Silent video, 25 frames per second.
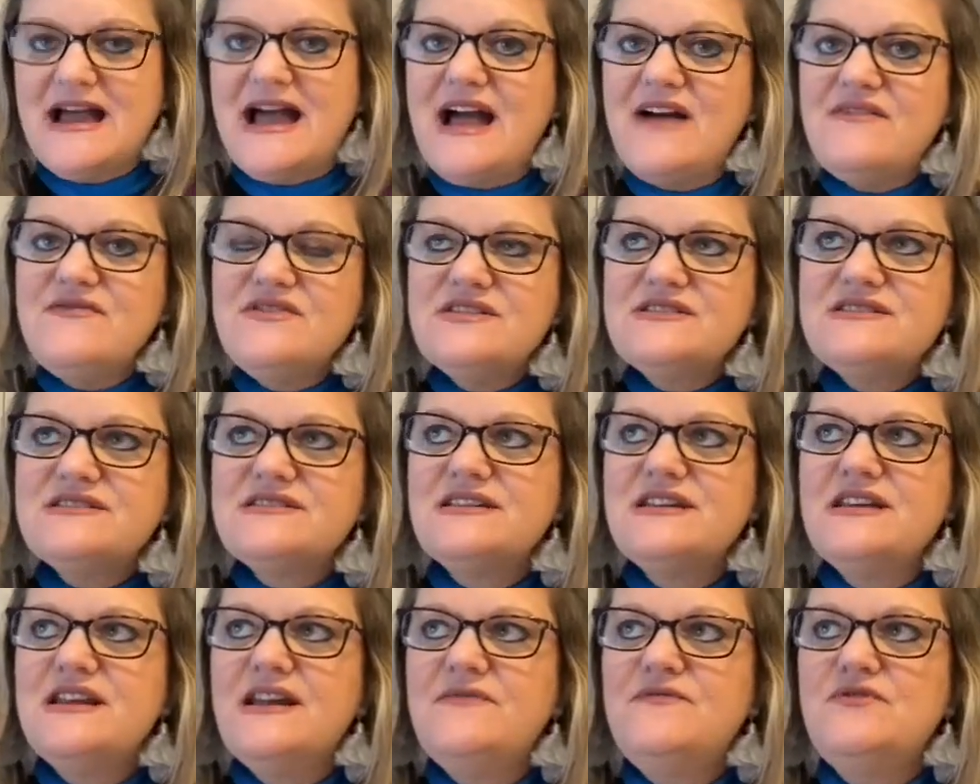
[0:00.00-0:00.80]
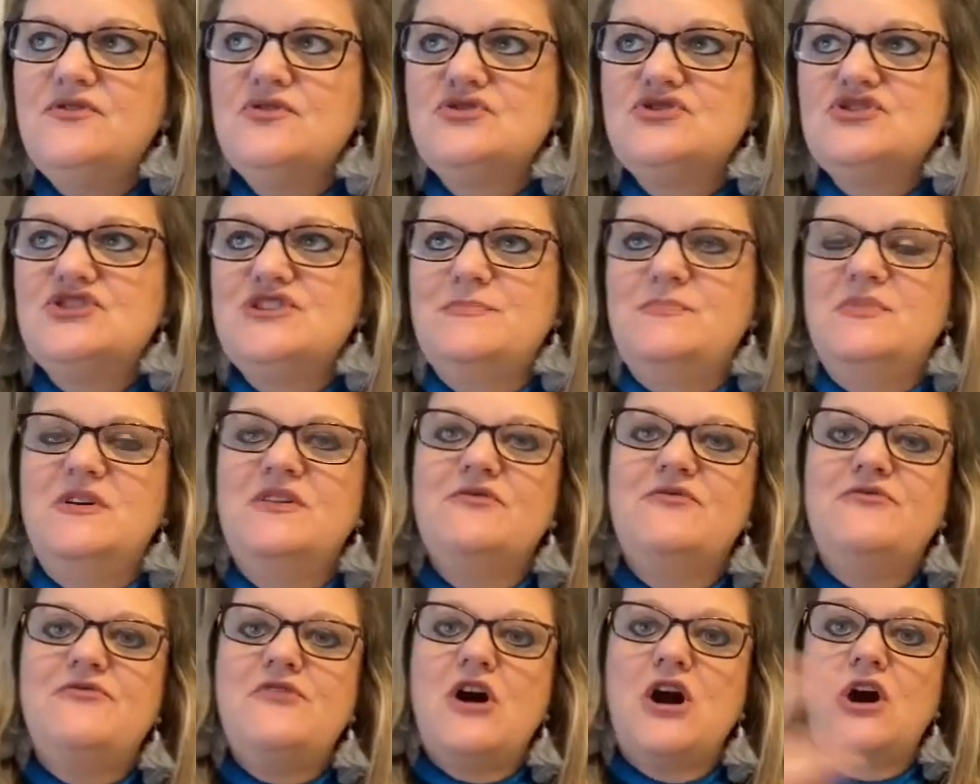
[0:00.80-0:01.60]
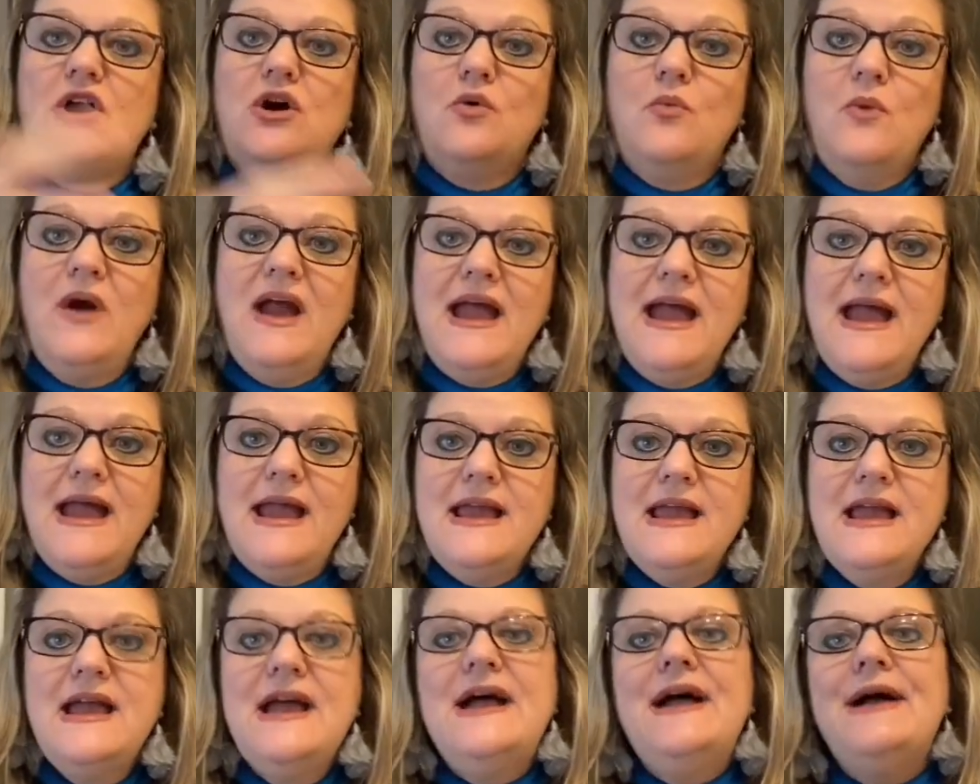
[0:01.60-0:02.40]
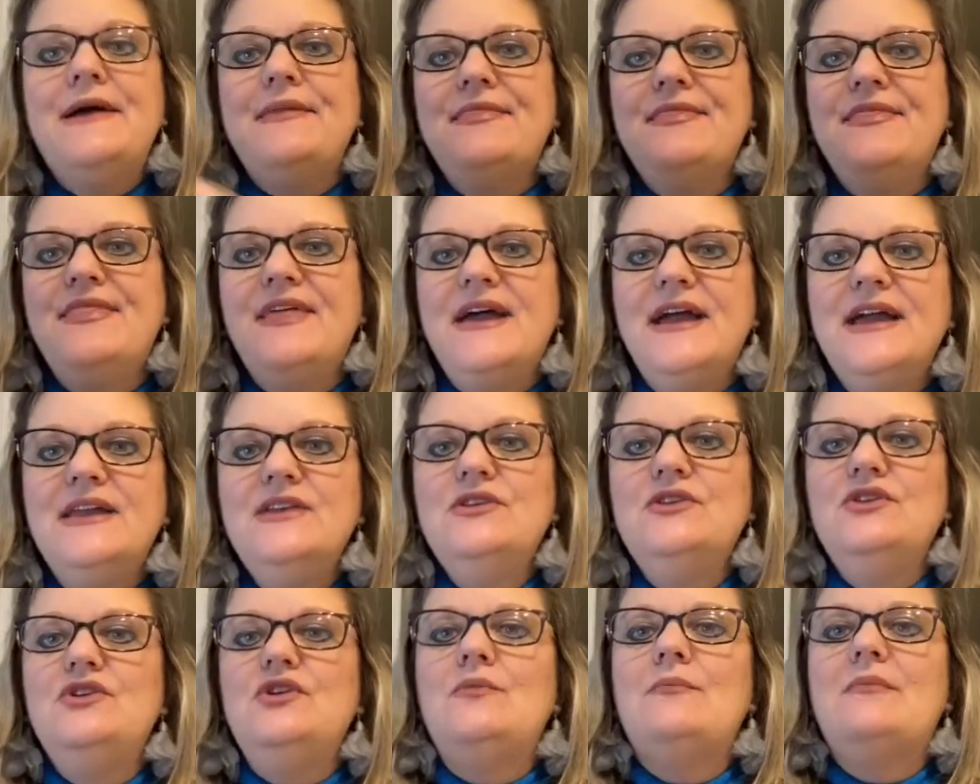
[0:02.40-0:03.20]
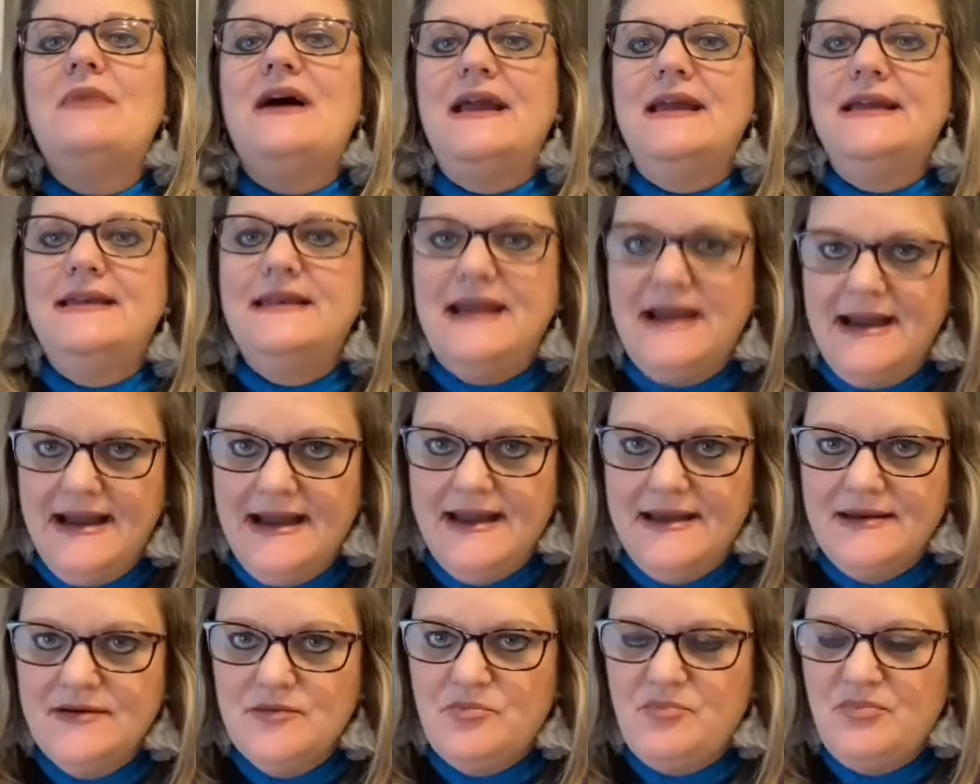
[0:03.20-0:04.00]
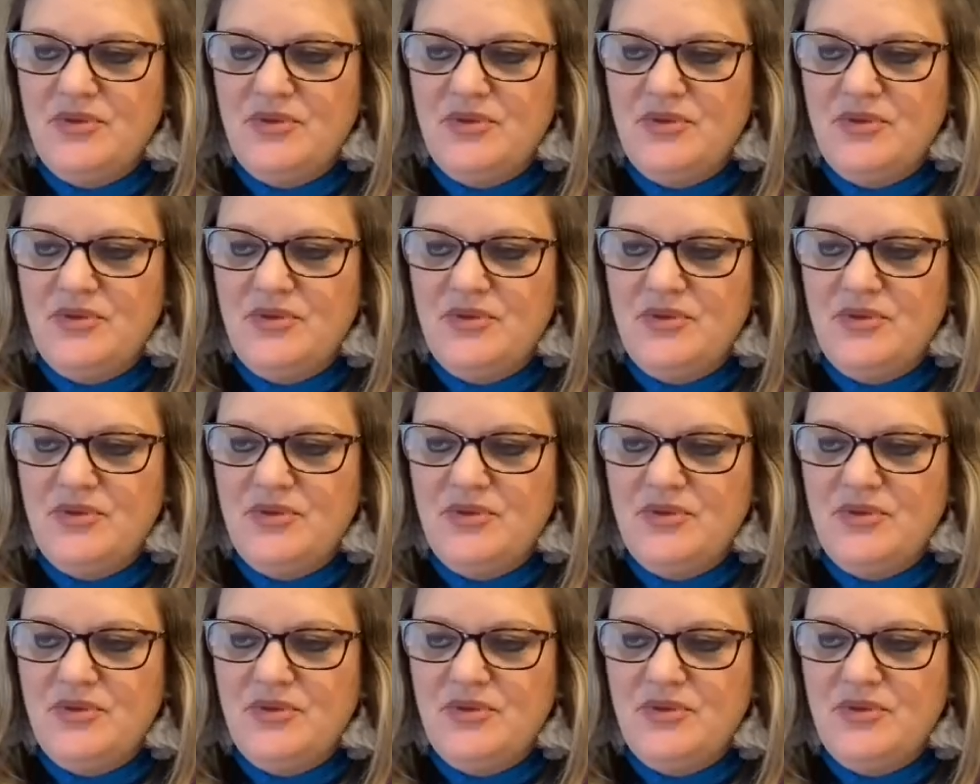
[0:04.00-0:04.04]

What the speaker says: Obviously, if you're shipping far away, then you might not.